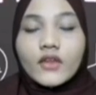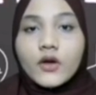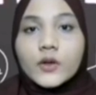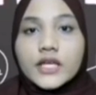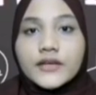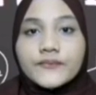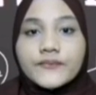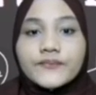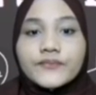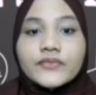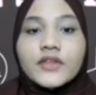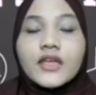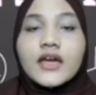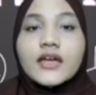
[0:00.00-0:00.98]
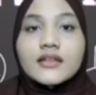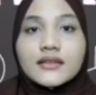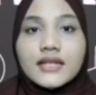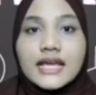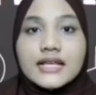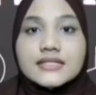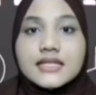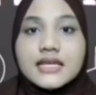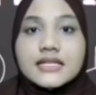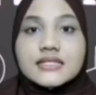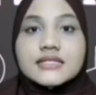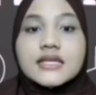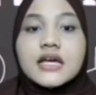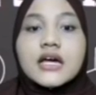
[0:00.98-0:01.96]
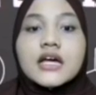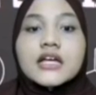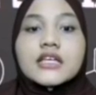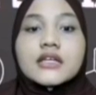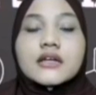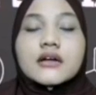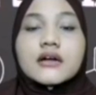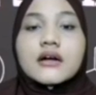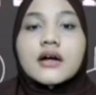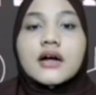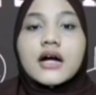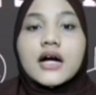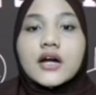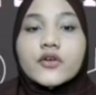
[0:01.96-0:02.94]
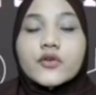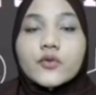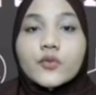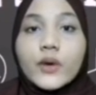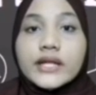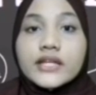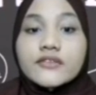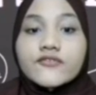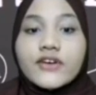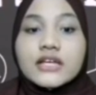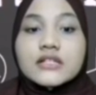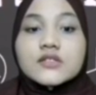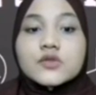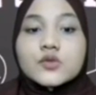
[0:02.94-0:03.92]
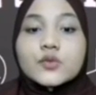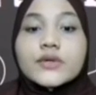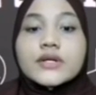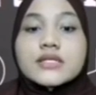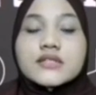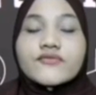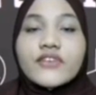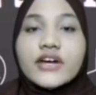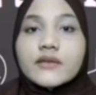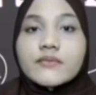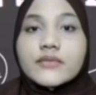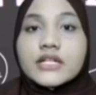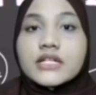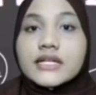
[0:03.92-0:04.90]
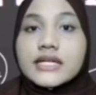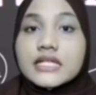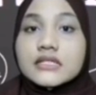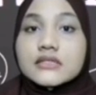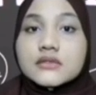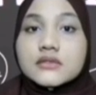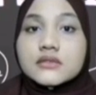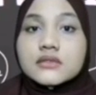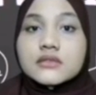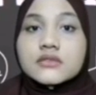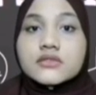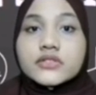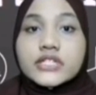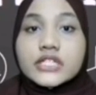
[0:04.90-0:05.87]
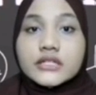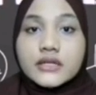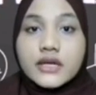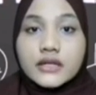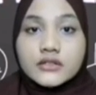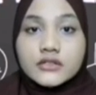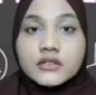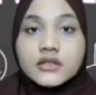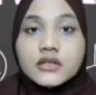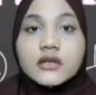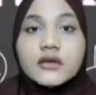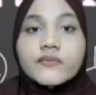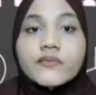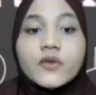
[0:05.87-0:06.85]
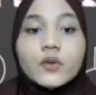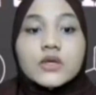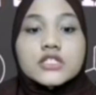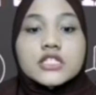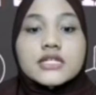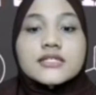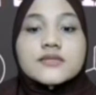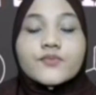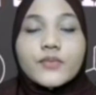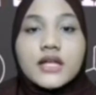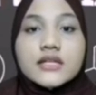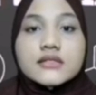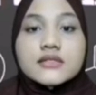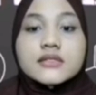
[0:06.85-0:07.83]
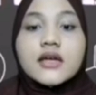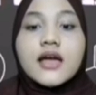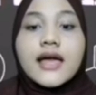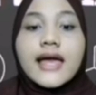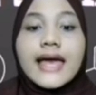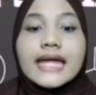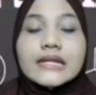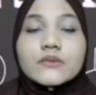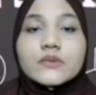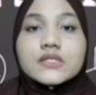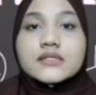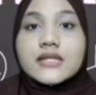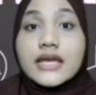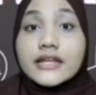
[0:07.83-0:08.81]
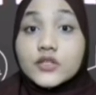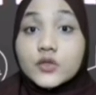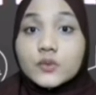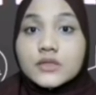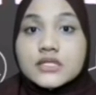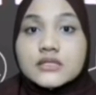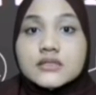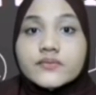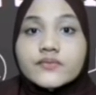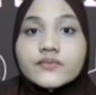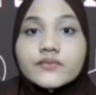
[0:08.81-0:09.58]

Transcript: Okay, next is Group 1 effects towards environment in 3 categories, which is plants, animals, and humans.